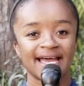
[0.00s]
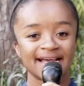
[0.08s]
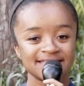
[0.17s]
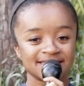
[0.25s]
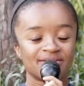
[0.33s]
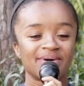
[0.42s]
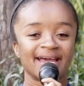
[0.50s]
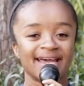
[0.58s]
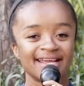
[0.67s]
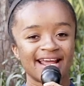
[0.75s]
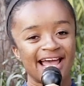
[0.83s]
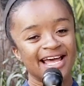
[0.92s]
guys, go
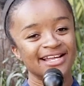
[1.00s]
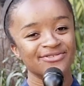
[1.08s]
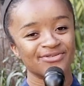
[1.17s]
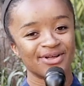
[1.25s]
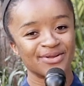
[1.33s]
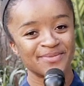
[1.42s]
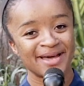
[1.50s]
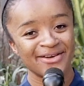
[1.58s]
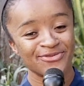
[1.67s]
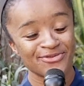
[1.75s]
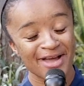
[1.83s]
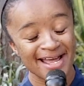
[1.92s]
ahead and follow my
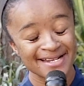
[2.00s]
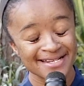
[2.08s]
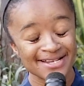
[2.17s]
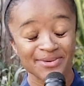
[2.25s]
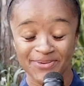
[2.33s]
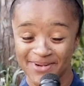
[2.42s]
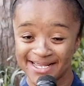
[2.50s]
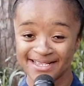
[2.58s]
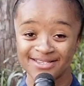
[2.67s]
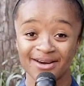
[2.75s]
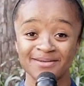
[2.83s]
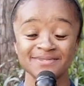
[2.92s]
friend Quade
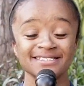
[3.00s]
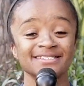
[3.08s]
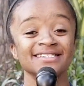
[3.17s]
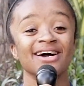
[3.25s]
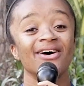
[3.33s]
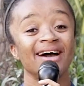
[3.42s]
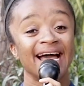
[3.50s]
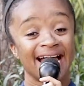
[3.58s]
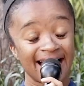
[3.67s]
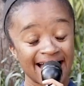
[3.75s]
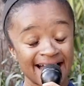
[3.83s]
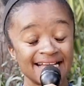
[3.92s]
Thompson
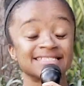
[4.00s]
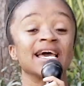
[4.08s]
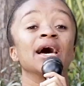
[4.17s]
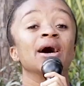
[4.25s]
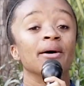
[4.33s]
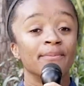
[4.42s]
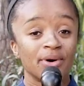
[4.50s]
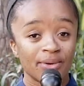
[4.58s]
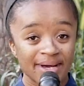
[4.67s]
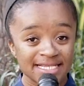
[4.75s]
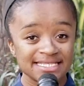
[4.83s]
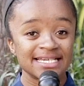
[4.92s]
at
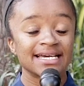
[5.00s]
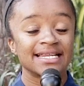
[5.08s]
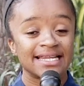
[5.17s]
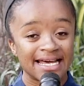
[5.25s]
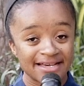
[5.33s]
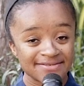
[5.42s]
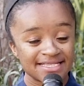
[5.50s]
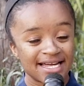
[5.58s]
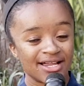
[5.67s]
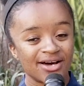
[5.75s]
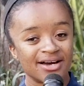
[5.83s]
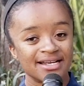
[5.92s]
Poetic
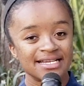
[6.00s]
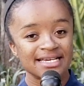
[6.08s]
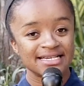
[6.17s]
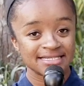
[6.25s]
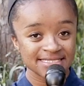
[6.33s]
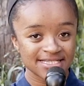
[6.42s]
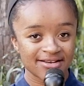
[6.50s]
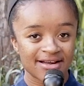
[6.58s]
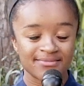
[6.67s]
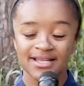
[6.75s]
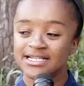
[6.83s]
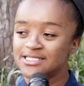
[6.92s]
Lifestyle on
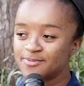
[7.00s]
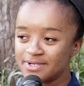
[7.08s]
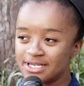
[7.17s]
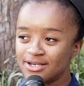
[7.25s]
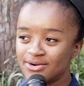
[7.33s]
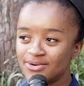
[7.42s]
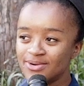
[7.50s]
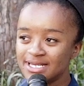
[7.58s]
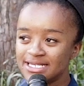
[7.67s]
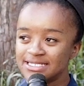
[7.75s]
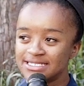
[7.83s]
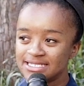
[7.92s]
Instagram. That's
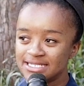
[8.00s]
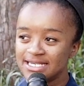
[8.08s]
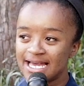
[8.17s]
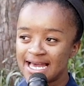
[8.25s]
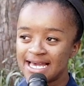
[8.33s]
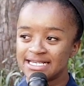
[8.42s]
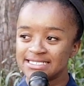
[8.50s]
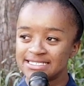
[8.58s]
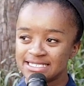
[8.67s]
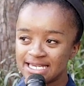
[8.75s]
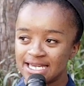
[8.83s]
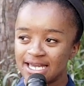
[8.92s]
POETIC
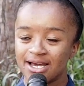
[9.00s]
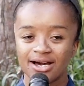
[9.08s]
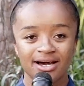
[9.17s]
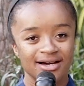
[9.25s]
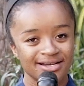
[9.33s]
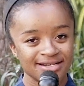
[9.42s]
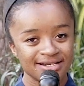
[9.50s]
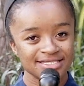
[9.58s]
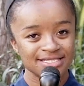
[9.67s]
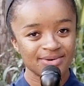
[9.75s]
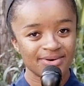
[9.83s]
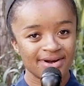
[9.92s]

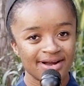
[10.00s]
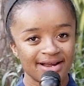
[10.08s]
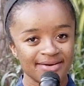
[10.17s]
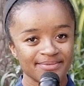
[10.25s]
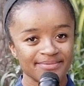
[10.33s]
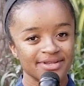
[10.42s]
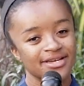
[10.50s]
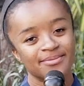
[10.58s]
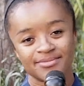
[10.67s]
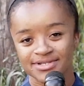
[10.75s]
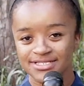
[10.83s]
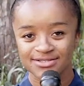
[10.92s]
You
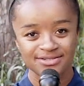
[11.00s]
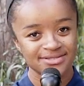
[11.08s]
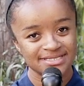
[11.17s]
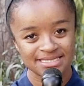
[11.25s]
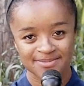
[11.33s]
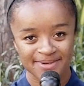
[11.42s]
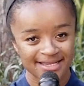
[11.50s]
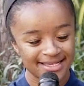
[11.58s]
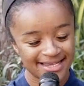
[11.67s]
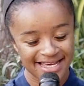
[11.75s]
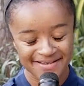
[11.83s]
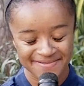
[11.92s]
must know how to spell
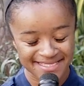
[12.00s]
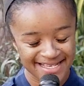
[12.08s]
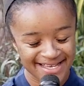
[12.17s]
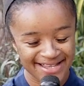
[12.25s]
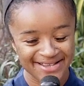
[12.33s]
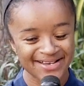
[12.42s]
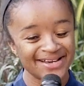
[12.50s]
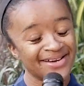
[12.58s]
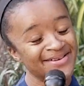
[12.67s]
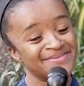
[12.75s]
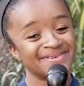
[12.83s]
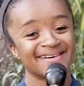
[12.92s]
the lifestyle.
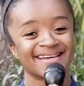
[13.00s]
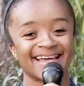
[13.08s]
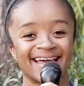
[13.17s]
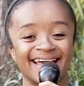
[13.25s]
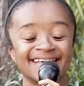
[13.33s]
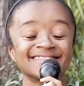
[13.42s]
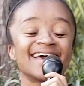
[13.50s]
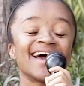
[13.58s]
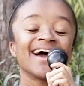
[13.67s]
Come on, guys.